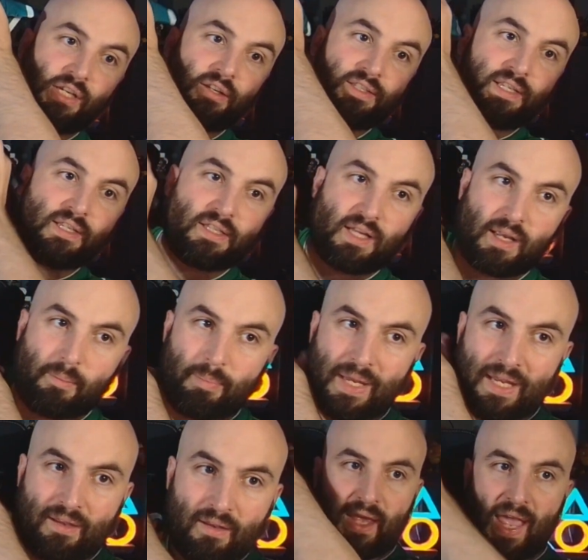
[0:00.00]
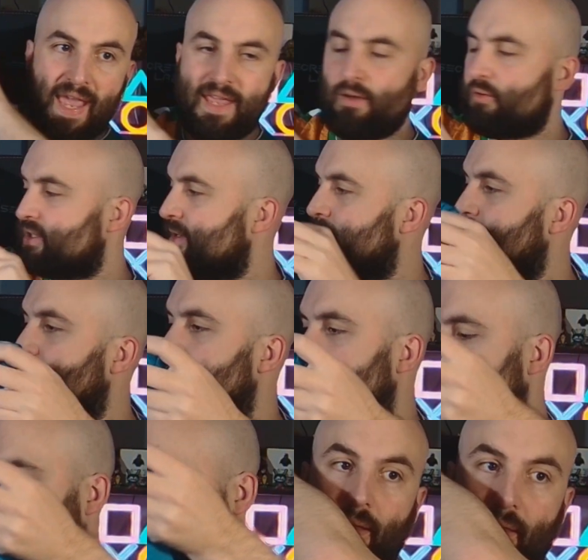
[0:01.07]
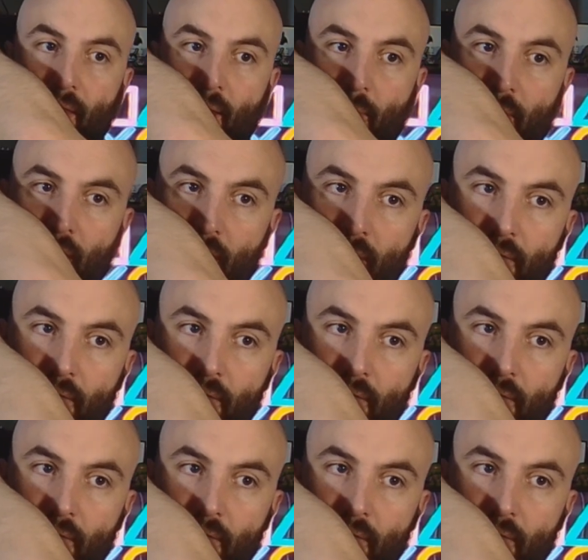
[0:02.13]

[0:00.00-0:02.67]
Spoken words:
You can see there's like a big A or something on there. There we go.